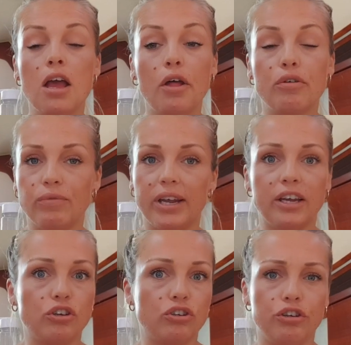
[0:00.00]
the
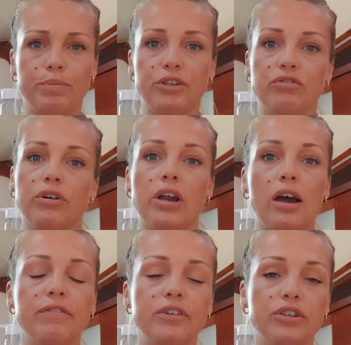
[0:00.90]
rigging should be strong
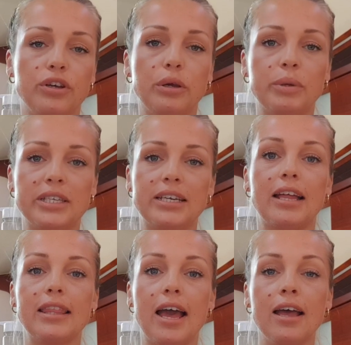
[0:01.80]
enough to
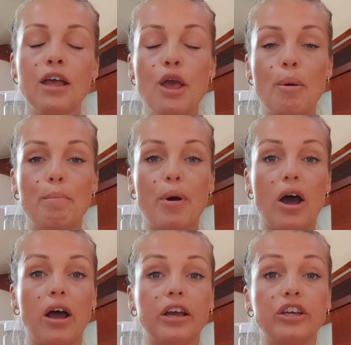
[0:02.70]
withstand that,
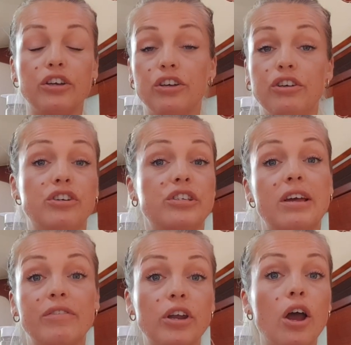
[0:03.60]
but you just
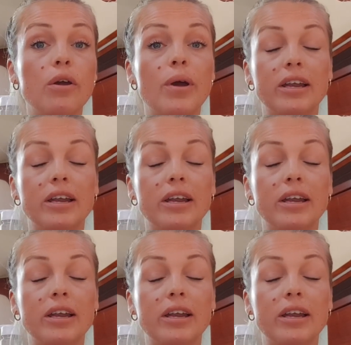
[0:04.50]
never know. And